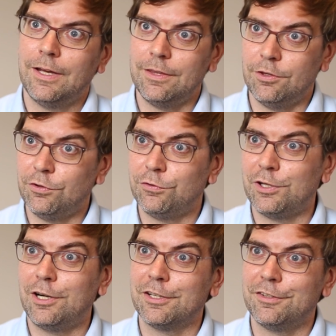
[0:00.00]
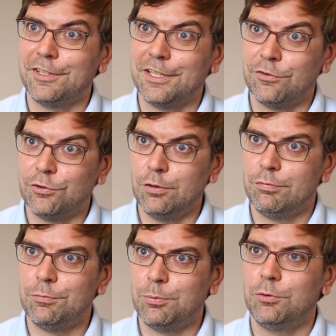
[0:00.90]
and this is targeting a
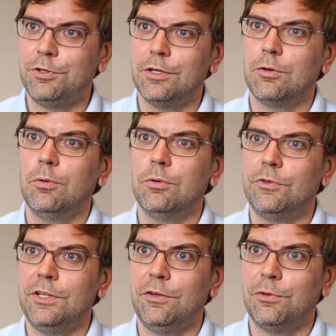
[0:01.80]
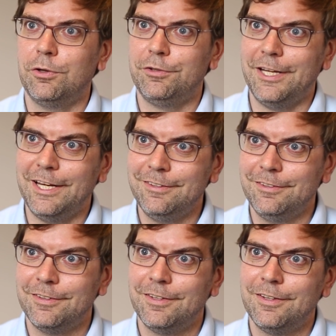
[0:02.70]
surface protein called CD38.